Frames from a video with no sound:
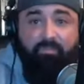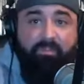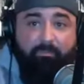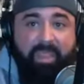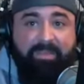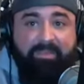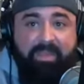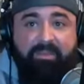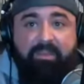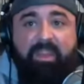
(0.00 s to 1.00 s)

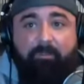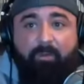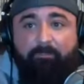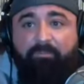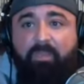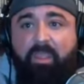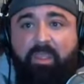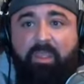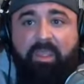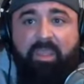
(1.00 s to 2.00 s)
magnetic hammer,
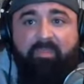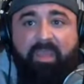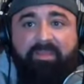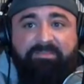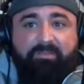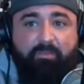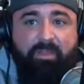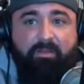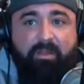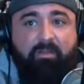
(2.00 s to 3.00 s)
and that is a
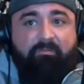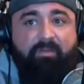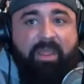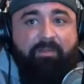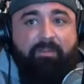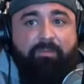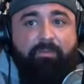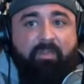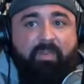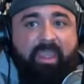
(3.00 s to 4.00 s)
$300 value.
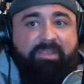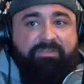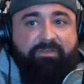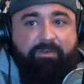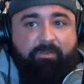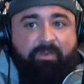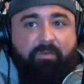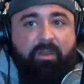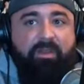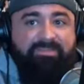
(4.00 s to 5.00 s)
And they actually are going to be
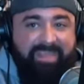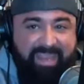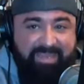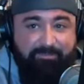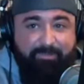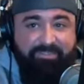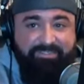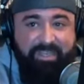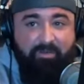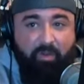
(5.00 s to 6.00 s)
running a
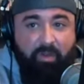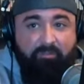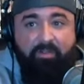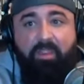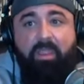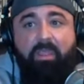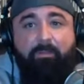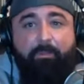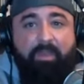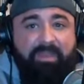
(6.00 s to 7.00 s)
10% off
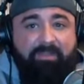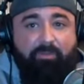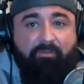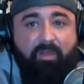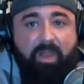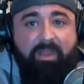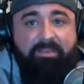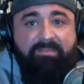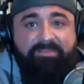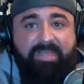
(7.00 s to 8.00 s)
Monday through
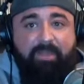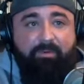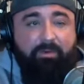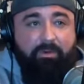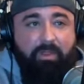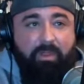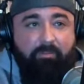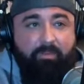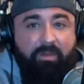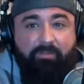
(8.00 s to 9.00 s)
Friday, Cyber
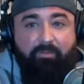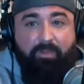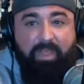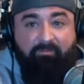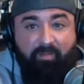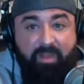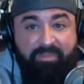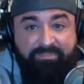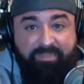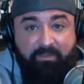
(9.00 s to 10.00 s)
Monday through Black Friday
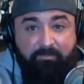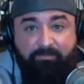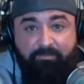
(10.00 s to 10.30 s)
sale.